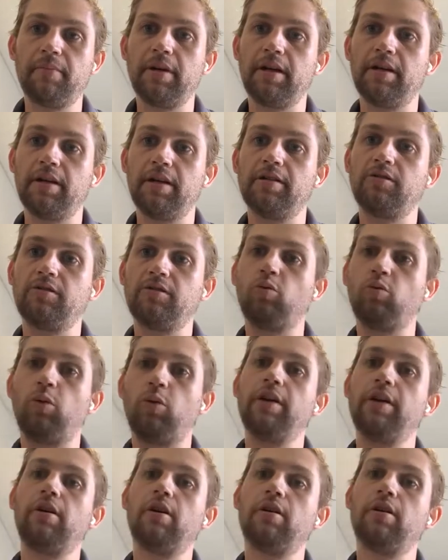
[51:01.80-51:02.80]
is
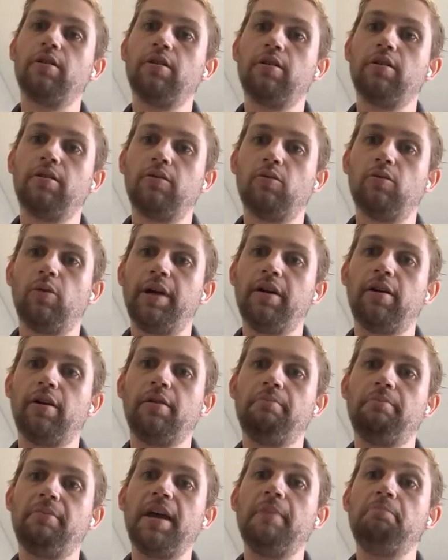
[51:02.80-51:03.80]
we are
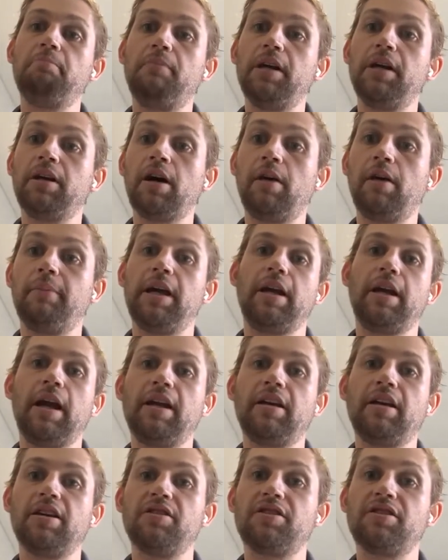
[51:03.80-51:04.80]
then becoming a
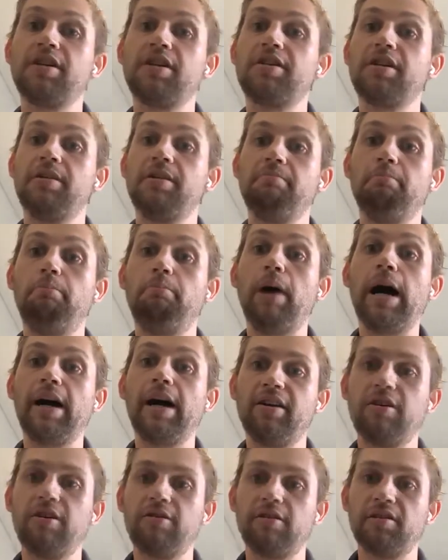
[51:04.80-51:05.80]
consistent
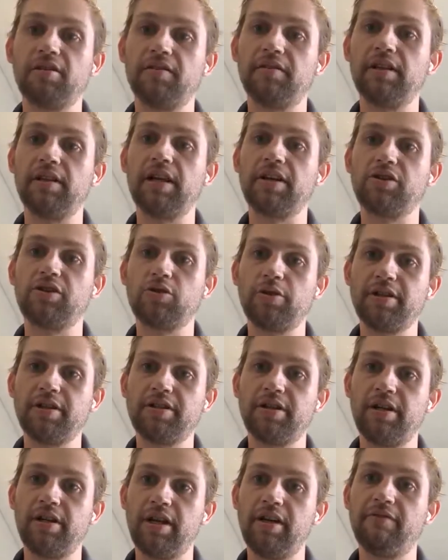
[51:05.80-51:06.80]
buyer of
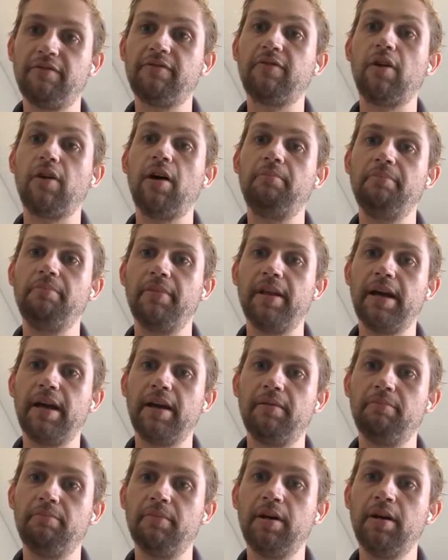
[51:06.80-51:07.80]
electricity from
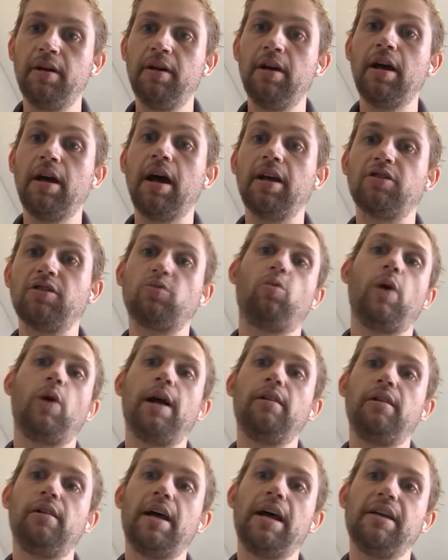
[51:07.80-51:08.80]
them, as
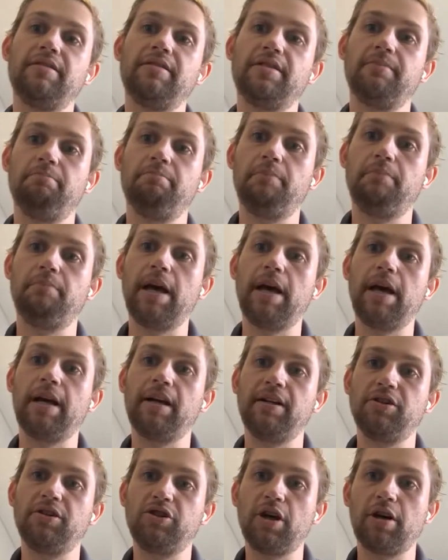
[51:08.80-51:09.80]
well as embedding
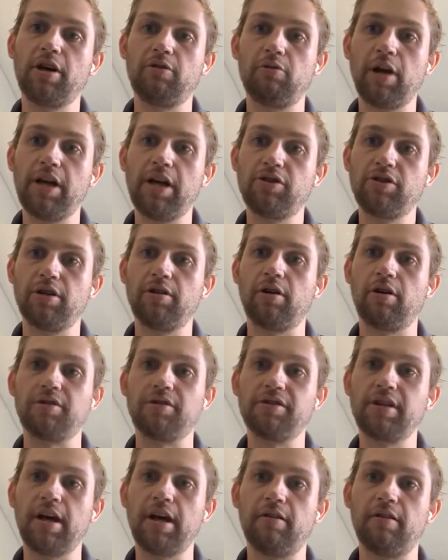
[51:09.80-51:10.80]
generation
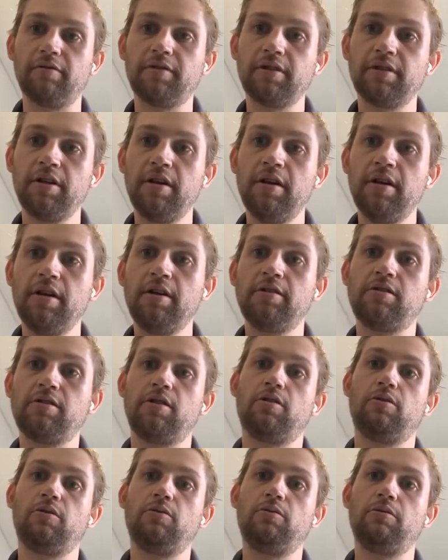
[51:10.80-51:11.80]
ourselves.
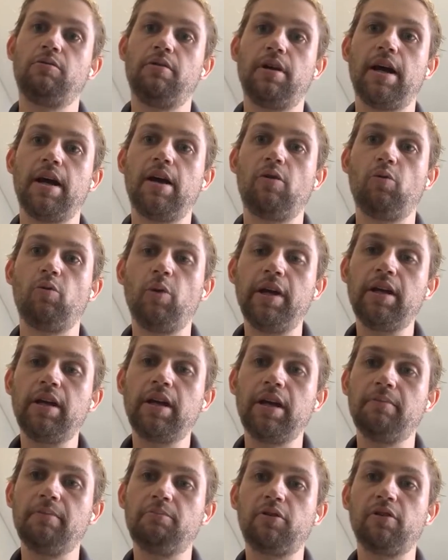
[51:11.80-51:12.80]
So now we
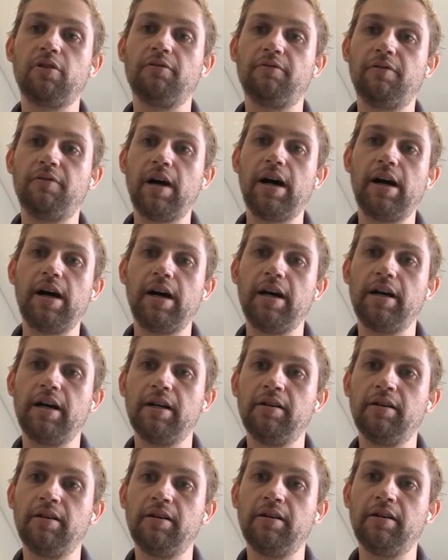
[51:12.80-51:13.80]
can
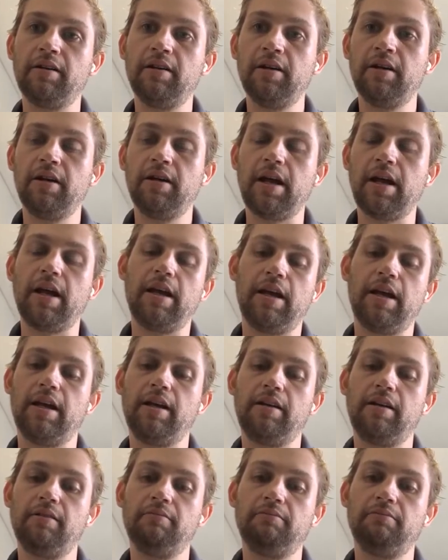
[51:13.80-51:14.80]
provide
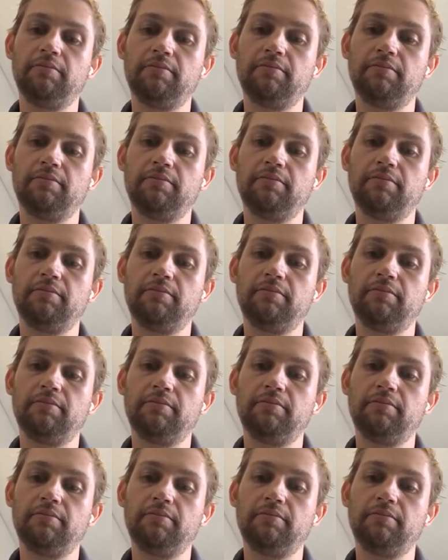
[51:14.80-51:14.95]
a